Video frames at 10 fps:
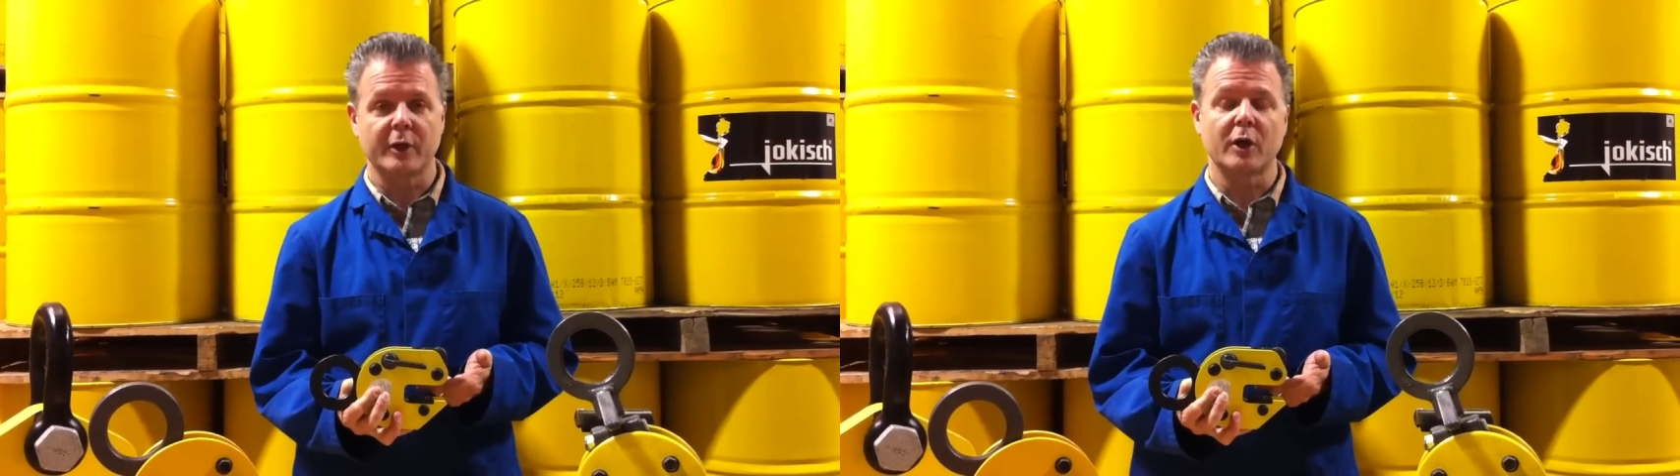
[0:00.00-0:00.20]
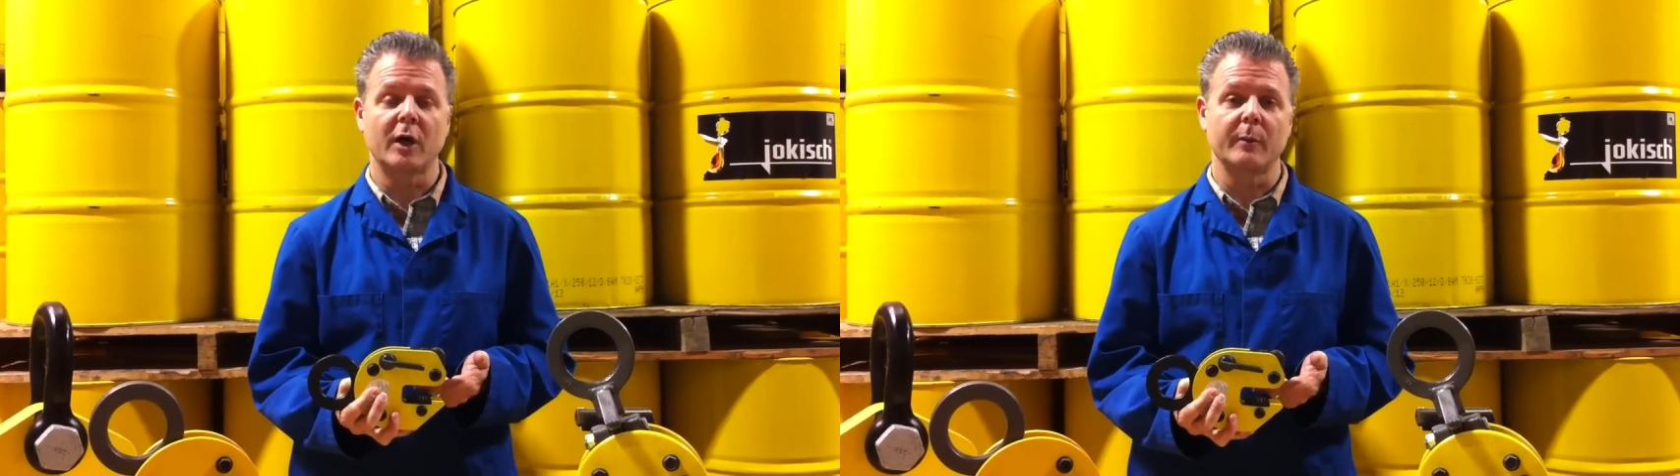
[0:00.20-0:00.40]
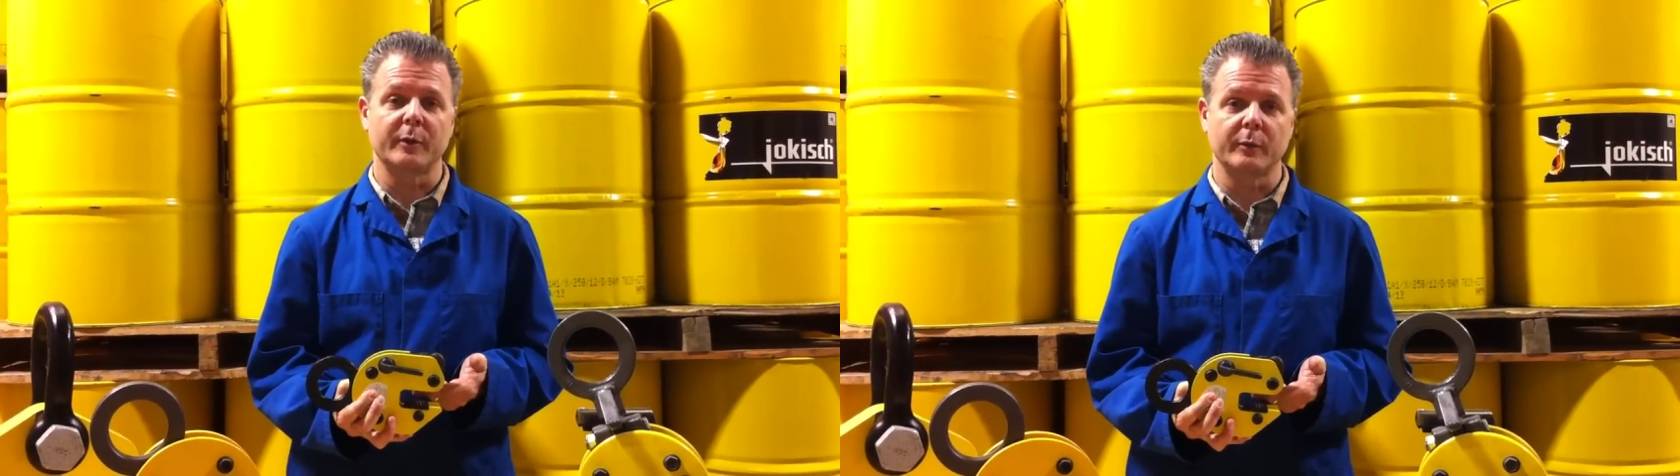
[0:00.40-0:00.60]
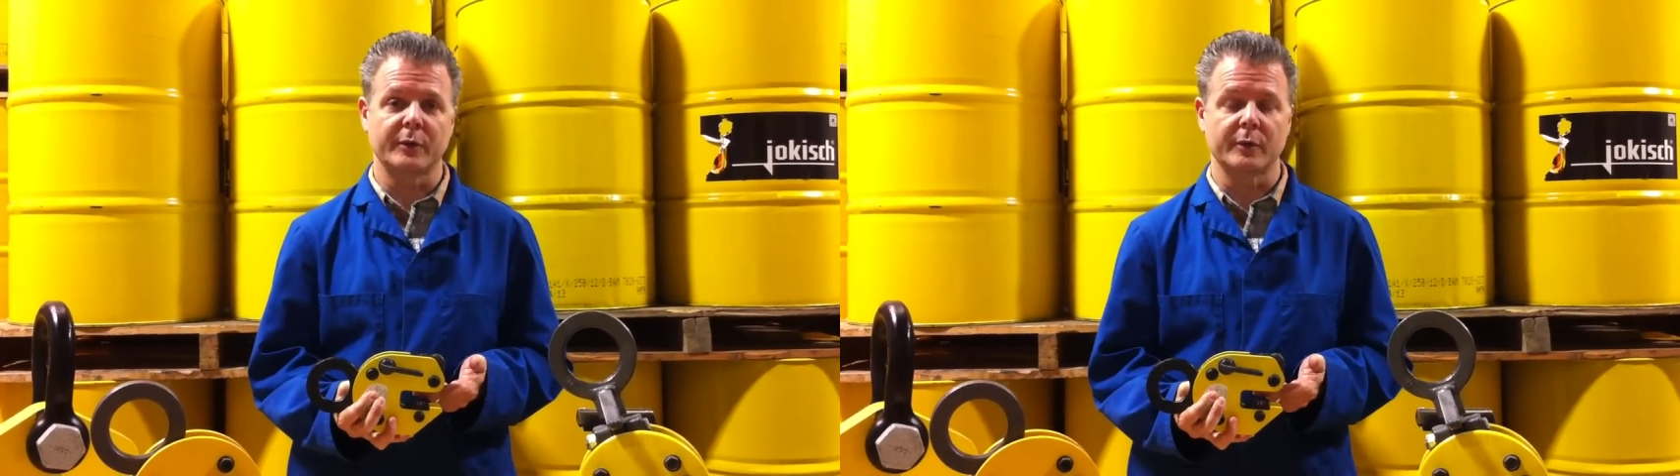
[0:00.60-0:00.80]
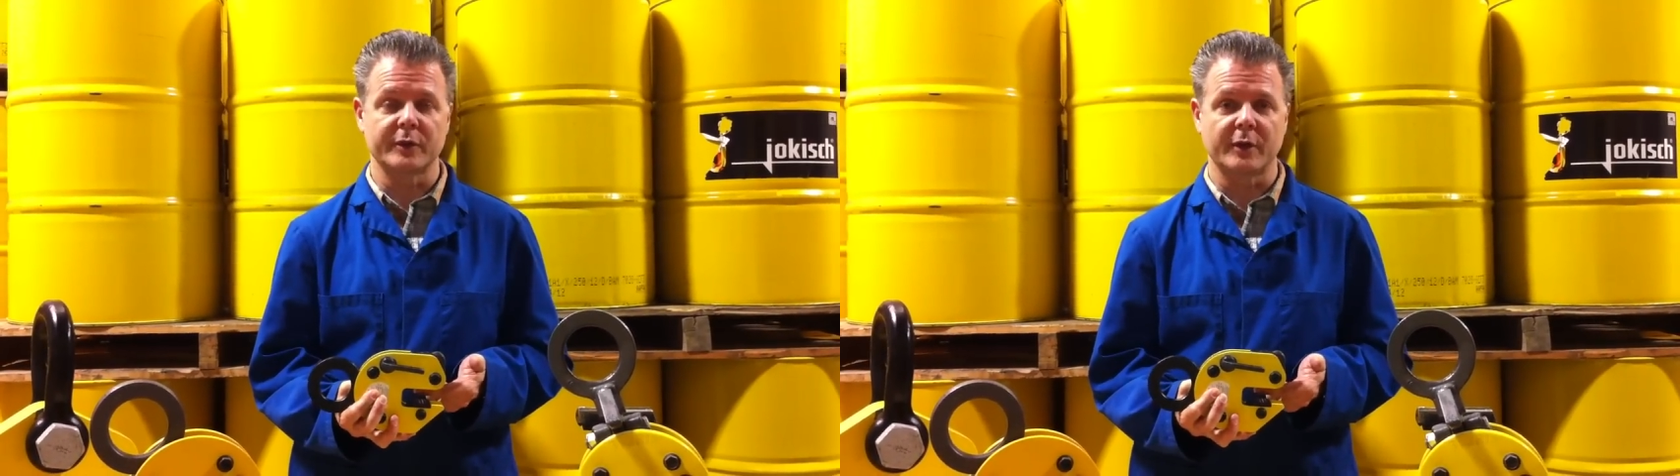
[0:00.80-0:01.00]
common
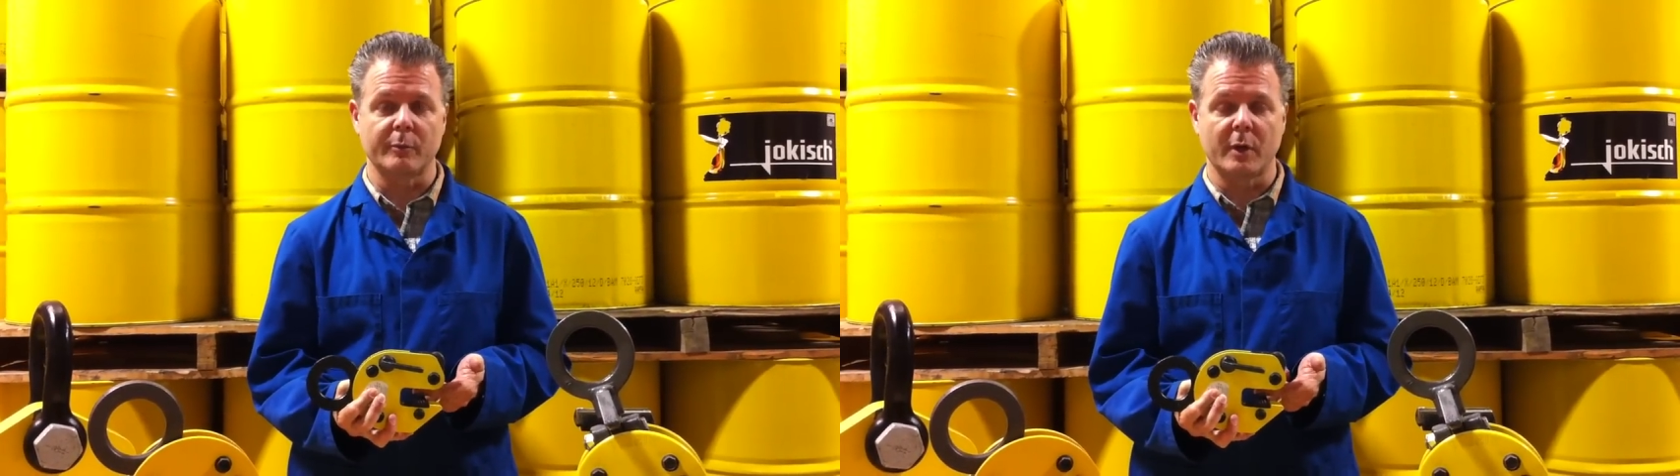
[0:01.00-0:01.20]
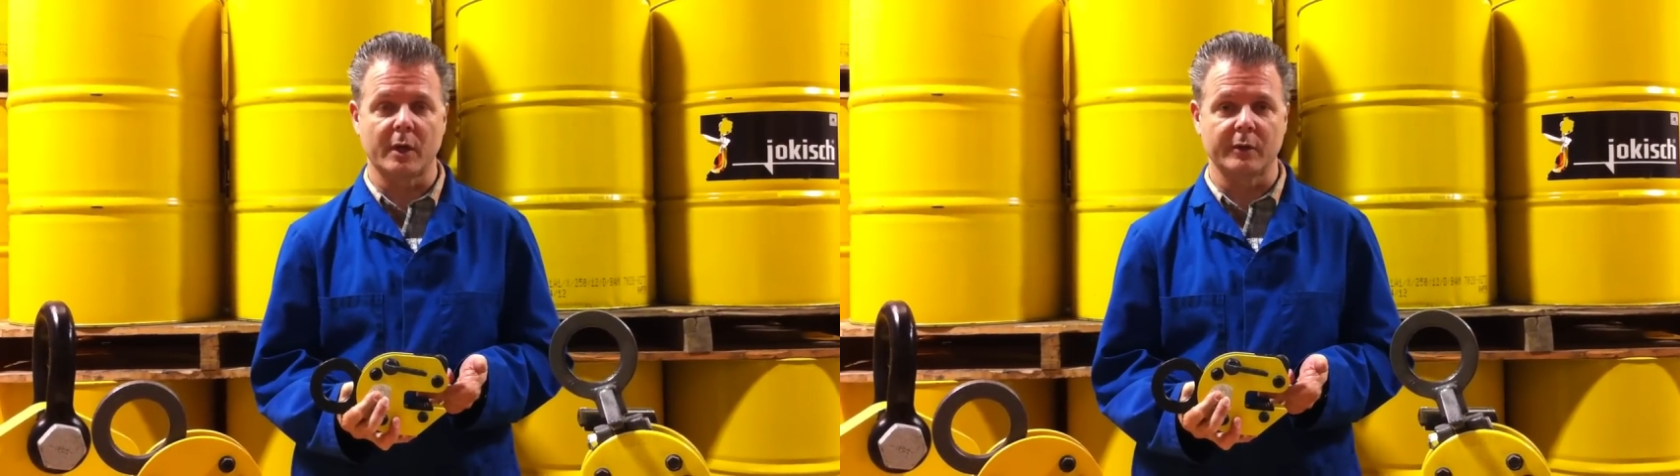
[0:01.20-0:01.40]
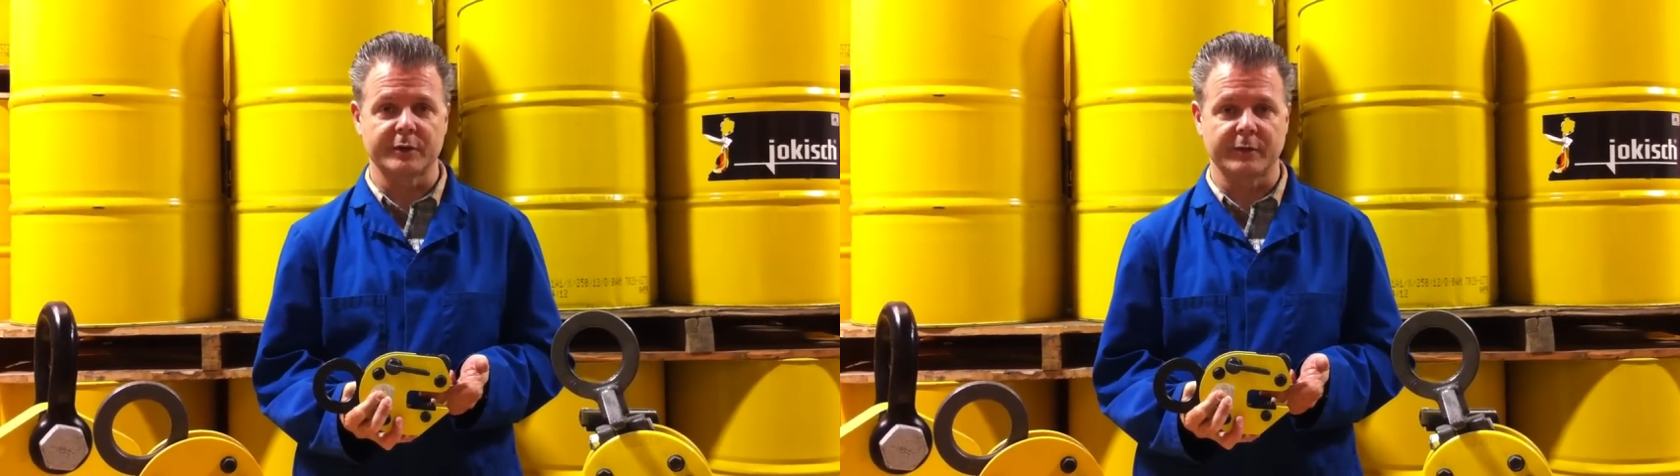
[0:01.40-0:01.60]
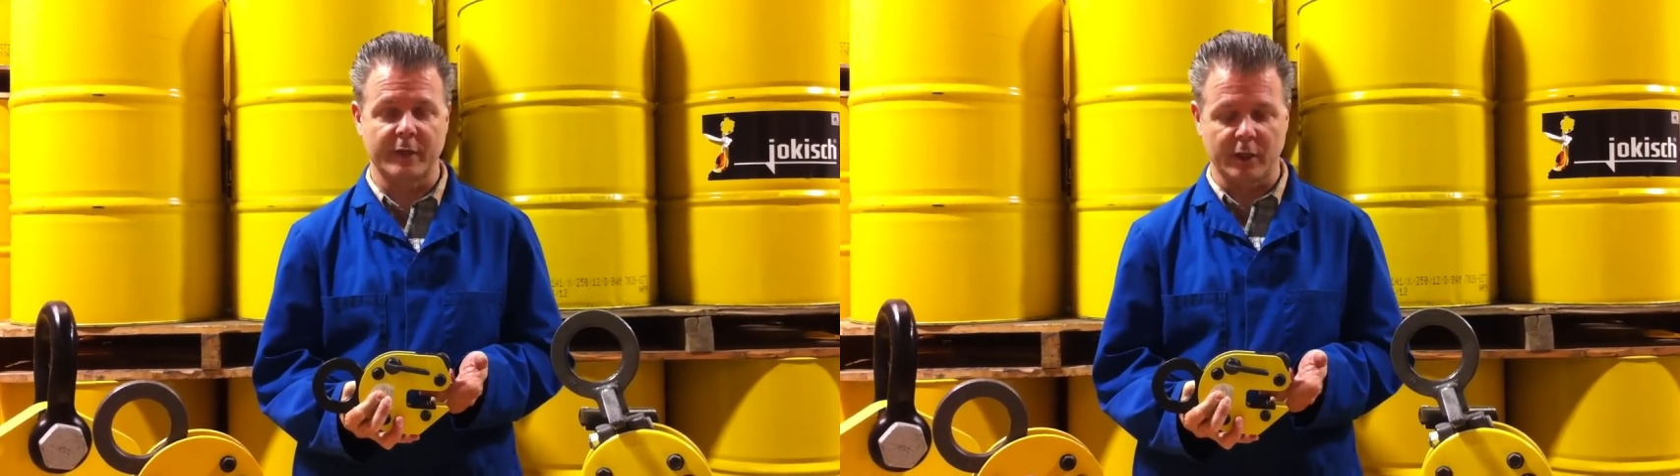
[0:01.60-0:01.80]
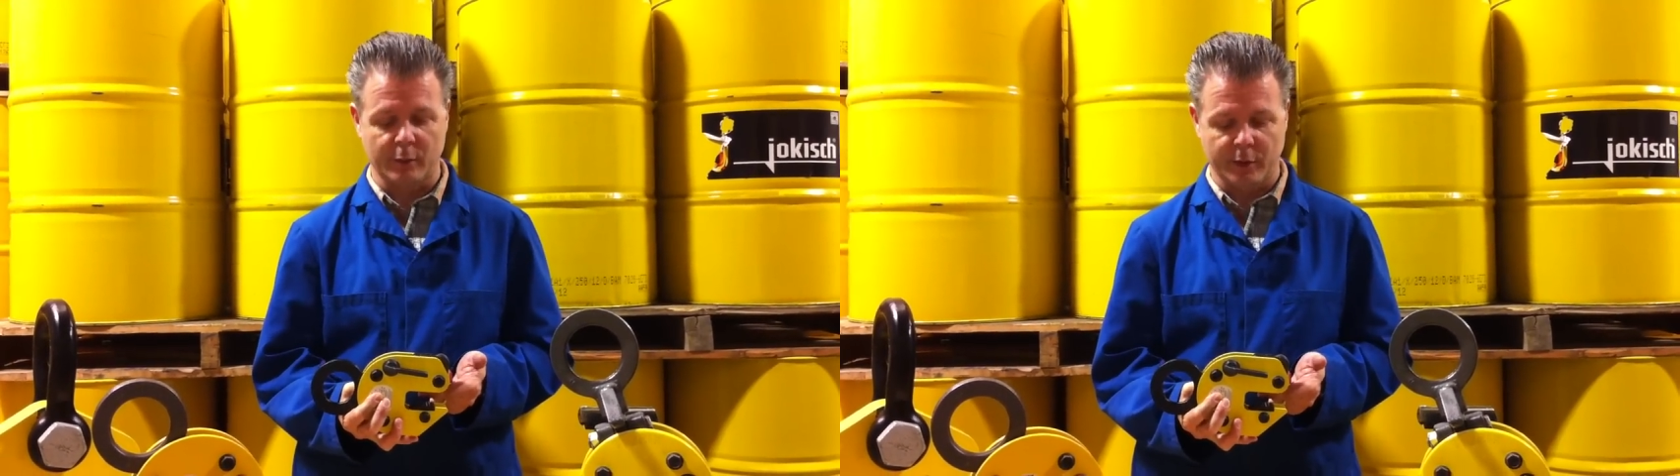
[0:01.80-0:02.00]
with those other models
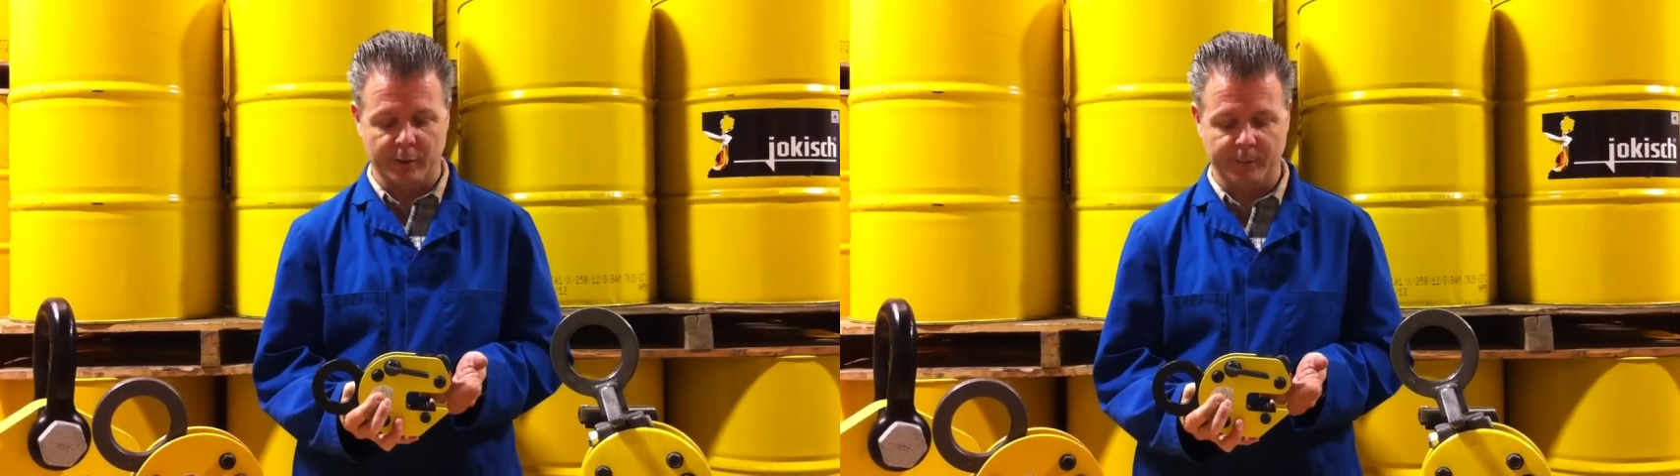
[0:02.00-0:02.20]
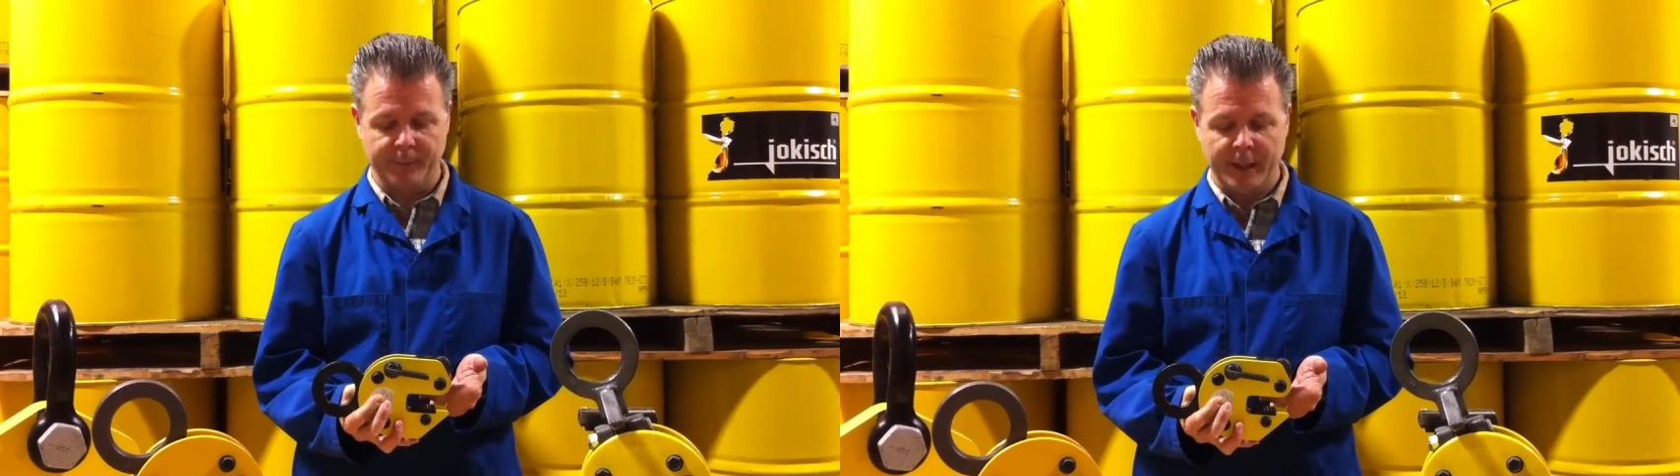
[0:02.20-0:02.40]
available.